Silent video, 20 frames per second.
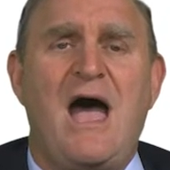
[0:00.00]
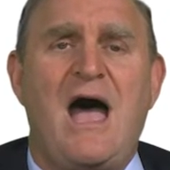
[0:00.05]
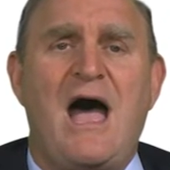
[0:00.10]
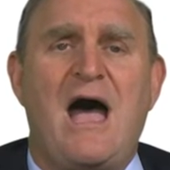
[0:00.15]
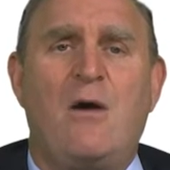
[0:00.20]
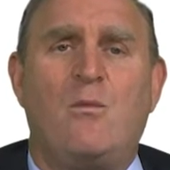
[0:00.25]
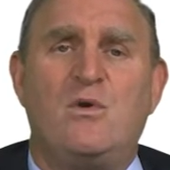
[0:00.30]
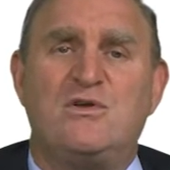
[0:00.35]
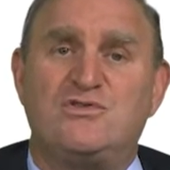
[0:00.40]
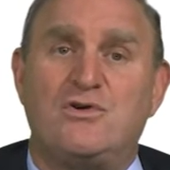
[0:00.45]

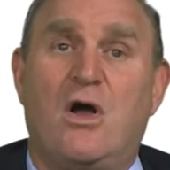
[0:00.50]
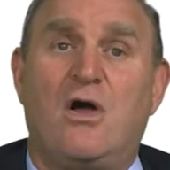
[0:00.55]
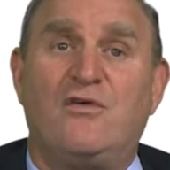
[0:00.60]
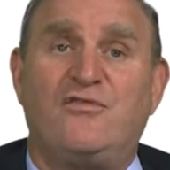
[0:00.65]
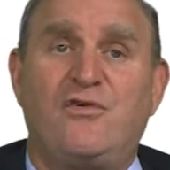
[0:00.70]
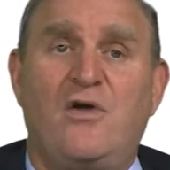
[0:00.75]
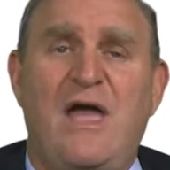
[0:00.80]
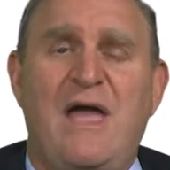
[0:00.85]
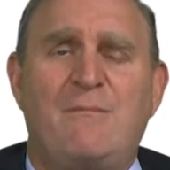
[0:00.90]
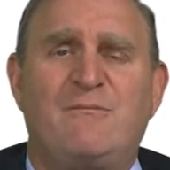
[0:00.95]
uh, which
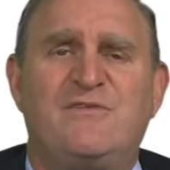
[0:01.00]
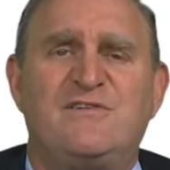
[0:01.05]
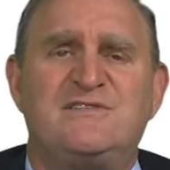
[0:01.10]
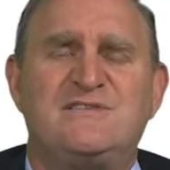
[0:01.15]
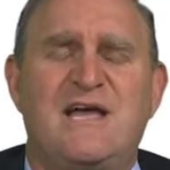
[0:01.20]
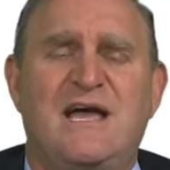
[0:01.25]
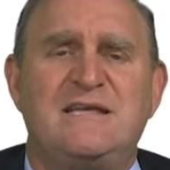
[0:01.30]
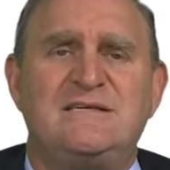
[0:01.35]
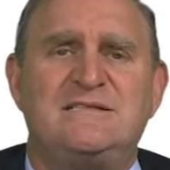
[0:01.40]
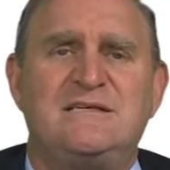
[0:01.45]
also
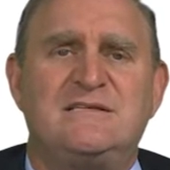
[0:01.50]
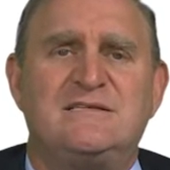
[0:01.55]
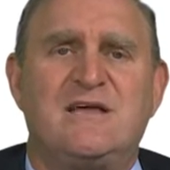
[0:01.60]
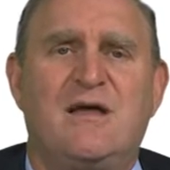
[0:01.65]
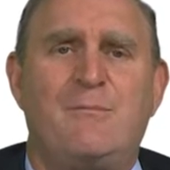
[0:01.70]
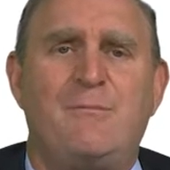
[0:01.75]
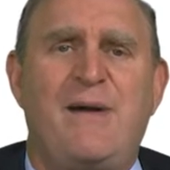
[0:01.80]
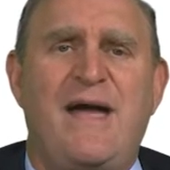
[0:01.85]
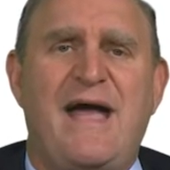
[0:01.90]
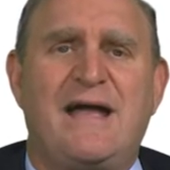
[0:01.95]
emphasizes
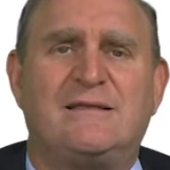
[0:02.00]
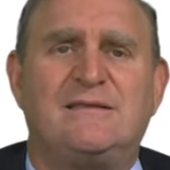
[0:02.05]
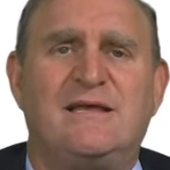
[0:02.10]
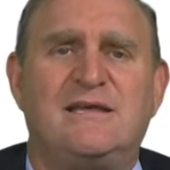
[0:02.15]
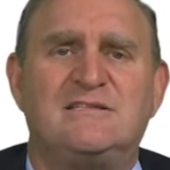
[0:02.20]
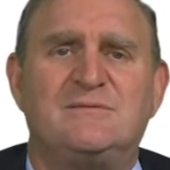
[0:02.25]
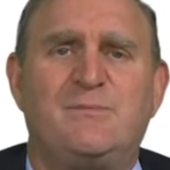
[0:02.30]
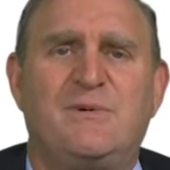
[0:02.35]
compactness.